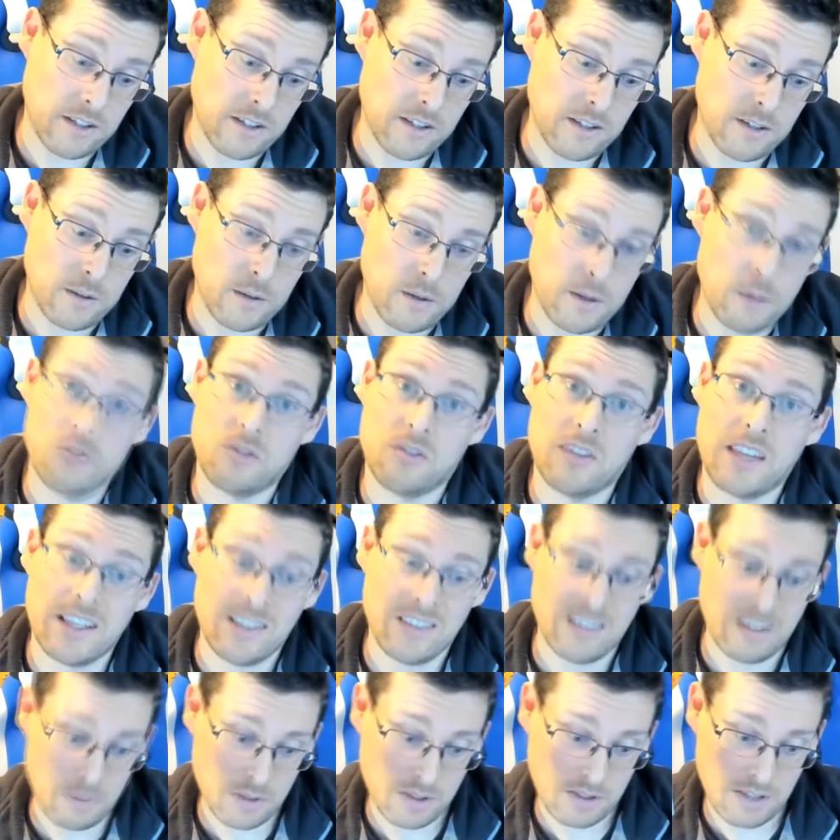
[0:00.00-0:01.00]
it was
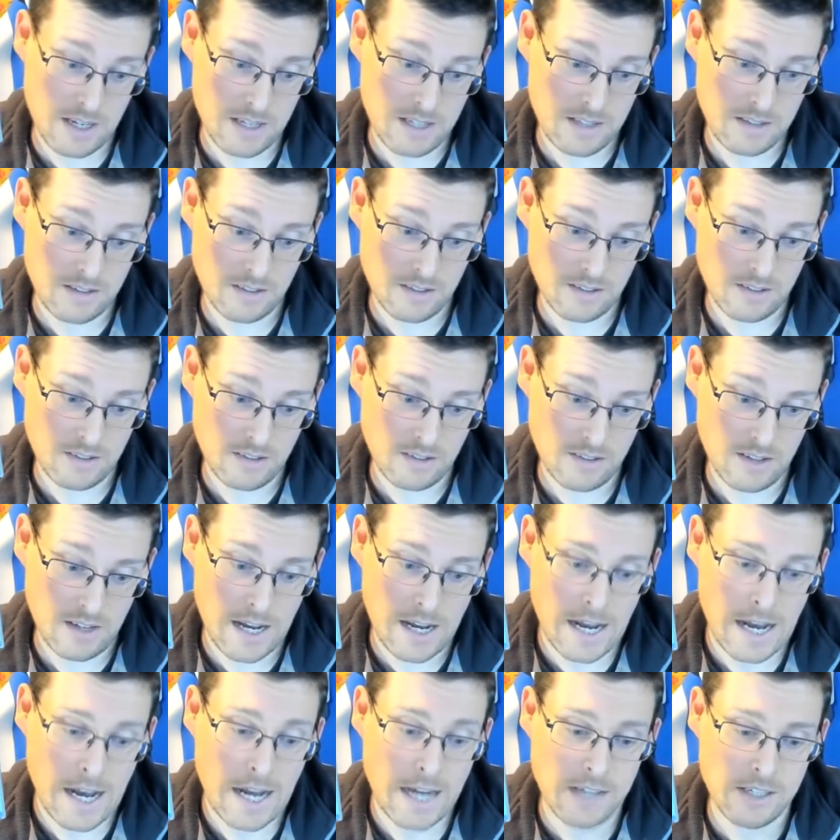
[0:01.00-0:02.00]
90%,
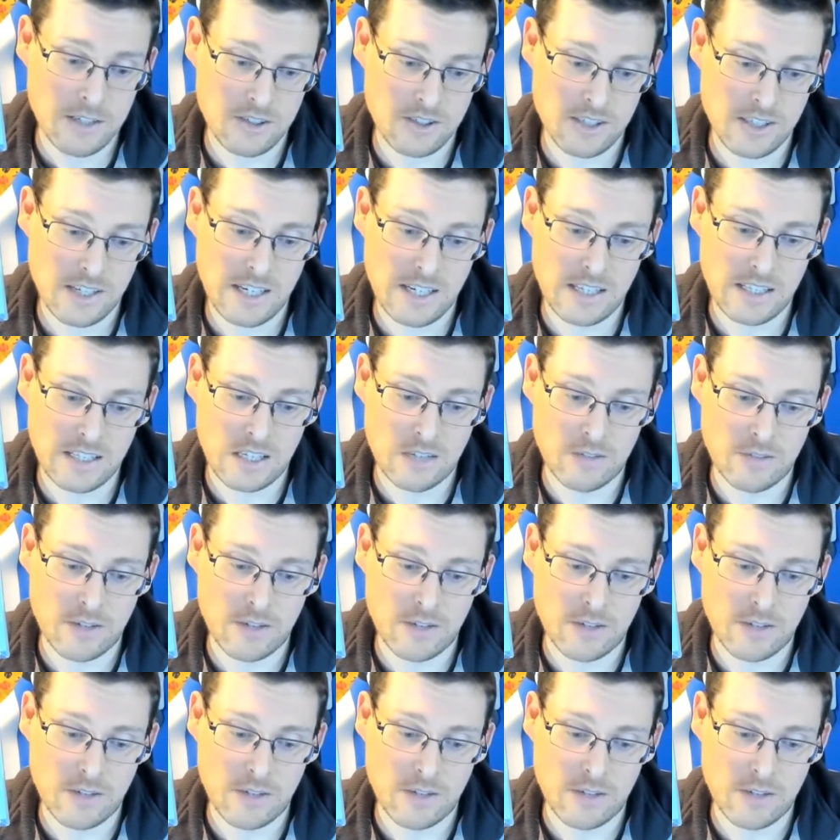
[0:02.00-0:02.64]
IGN gave it a